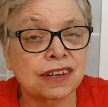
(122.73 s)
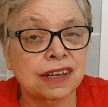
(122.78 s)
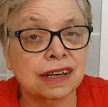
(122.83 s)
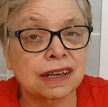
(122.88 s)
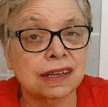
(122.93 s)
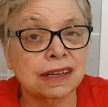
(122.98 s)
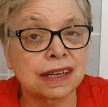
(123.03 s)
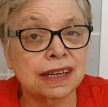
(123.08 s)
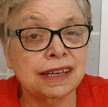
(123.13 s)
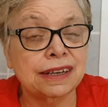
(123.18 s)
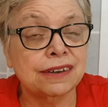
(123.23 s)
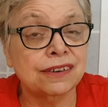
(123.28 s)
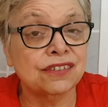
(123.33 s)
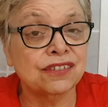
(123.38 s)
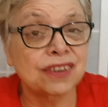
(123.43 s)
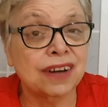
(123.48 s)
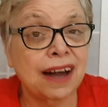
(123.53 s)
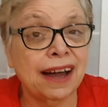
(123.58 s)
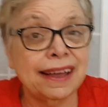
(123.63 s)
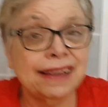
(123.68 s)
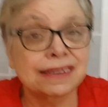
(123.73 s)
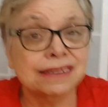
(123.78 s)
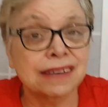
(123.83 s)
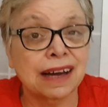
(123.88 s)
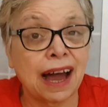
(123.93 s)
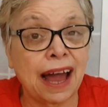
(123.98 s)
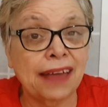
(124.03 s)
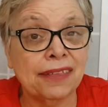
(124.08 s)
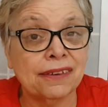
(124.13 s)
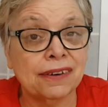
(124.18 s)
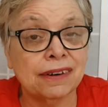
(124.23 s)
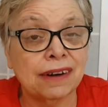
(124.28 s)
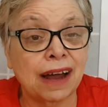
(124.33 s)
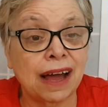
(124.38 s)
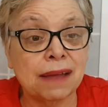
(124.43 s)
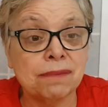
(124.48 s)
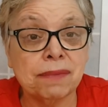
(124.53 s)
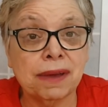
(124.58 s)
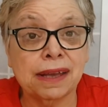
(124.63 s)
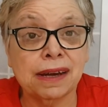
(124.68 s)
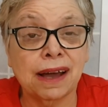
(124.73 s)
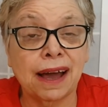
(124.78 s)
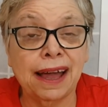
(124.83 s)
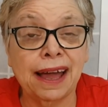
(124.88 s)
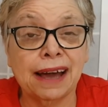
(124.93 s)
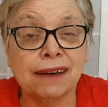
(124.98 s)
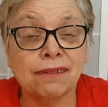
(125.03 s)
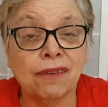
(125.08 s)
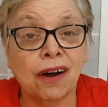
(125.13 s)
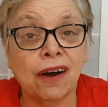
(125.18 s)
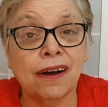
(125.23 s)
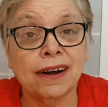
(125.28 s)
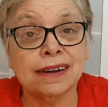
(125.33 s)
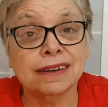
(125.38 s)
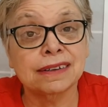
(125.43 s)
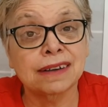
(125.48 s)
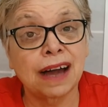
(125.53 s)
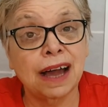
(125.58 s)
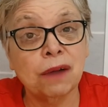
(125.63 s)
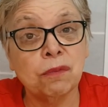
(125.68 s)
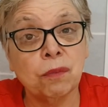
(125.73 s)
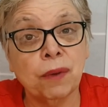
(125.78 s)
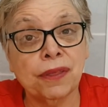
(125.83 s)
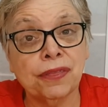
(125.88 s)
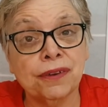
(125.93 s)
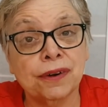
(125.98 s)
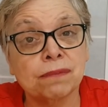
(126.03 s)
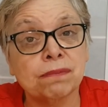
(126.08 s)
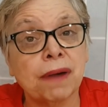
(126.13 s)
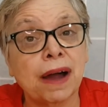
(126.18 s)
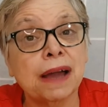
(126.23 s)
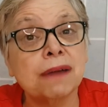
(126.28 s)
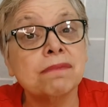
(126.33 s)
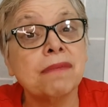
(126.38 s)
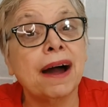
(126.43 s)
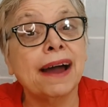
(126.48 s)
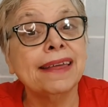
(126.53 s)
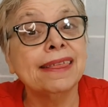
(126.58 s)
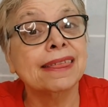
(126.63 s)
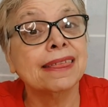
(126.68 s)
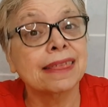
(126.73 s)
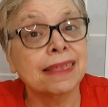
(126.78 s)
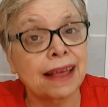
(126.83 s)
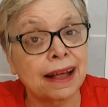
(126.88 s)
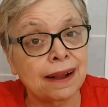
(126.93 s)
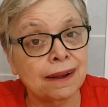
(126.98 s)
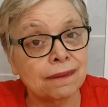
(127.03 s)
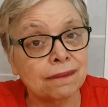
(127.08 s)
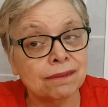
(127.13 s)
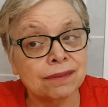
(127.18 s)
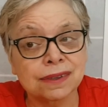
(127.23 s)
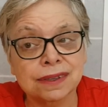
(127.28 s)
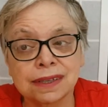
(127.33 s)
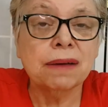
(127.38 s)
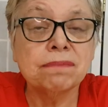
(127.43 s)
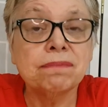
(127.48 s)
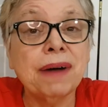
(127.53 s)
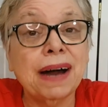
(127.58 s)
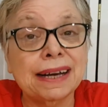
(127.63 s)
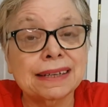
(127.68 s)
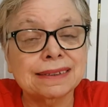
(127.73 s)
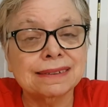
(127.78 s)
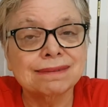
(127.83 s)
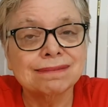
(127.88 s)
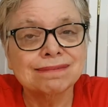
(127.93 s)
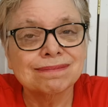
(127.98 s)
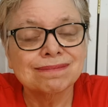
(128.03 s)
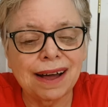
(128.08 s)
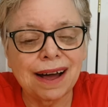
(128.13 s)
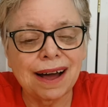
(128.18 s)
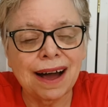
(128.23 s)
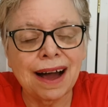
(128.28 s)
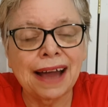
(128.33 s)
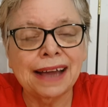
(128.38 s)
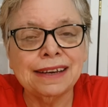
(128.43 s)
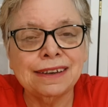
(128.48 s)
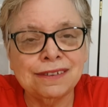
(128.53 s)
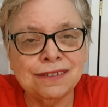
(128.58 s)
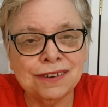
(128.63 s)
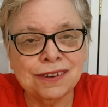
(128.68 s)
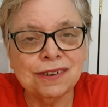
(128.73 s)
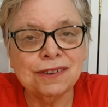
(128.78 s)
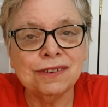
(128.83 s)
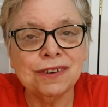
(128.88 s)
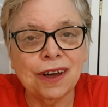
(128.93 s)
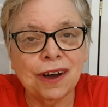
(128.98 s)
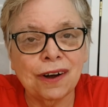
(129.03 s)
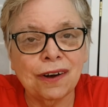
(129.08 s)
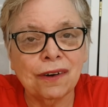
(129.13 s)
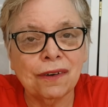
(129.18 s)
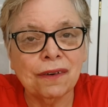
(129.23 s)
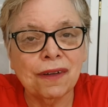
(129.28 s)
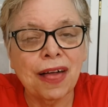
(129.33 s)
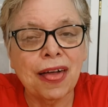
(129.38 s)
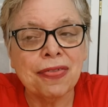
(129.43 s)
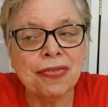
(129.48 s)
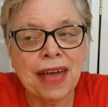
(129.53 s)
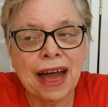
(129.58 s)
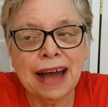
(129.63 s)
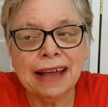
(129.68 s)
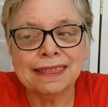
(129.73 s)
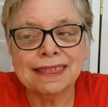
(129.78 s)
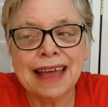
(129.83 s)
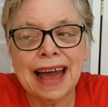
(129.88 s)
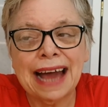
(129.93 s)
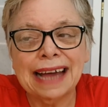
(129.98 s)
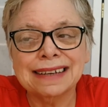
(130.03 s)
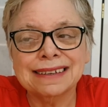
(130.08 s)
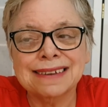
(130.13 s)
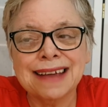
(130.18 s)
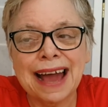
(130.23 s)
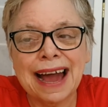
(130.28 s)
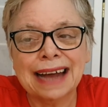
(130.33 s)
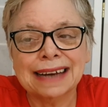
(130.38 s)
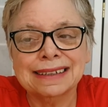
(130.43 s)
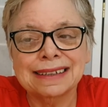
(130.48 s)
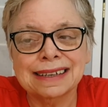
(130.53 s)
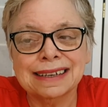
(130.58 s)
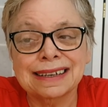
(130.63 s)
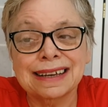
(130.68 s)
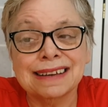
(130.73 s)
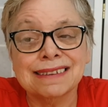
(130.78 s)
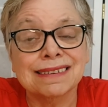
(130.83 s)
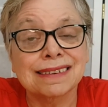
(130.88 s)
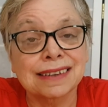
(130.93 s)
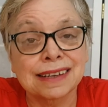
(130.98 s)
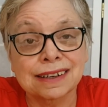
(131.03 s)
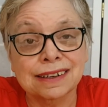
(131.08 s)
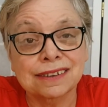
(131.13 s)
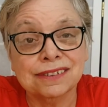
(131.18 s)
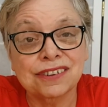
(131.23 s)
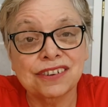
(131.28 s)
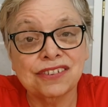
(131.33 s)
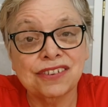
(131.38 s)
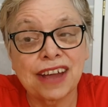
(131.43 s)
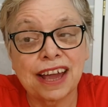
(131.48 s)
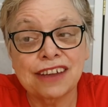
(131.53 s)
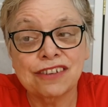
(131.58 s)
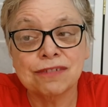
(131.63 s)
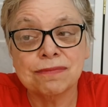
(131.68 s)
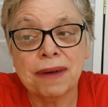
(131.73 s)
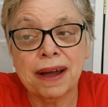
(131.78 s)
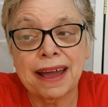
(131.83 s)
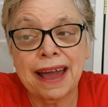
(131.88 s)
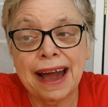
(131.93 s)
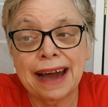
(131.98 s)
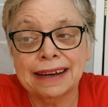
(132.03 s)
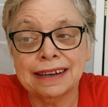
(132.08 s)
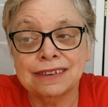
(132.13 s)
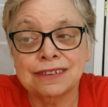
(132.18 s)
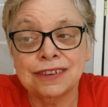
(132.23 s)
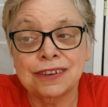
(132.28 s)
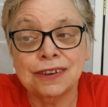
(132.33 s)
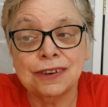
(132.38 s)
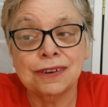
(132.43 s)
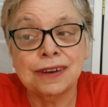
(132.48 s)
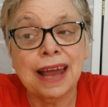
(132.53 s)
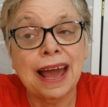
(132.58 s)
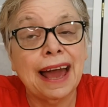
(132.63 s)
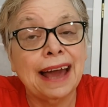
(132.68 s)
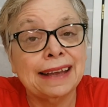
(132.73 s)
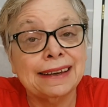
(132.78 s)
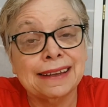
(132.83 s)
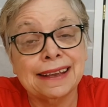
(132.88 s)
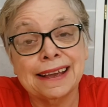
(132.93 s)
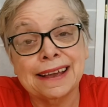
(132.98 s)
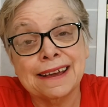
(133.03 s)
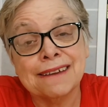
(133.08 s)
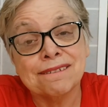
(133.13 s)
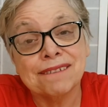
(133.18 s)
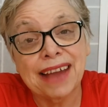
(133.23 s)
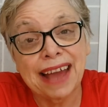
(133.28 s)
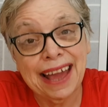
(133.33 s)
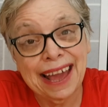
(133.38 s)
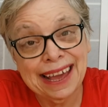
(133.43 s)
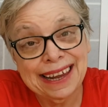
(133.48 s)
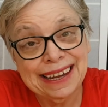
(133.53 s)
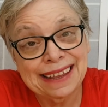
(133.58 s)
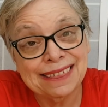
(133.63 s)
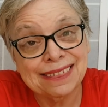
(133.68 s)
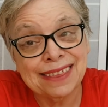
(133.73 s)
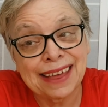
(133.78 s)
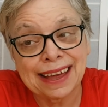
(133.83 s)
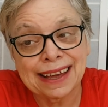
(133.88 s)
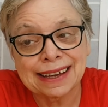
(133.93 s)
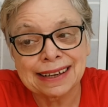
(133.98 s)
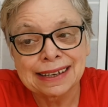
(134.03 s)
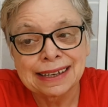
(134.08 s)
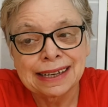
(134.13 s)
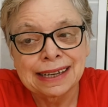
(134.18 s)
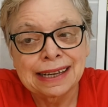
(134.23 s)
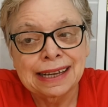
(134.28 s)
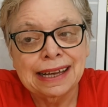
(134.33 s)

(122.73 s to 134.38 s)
little inner child either. I mean, I have a hard time with her by myself. But I do know that that tactic does little to change my attitude, and if anything,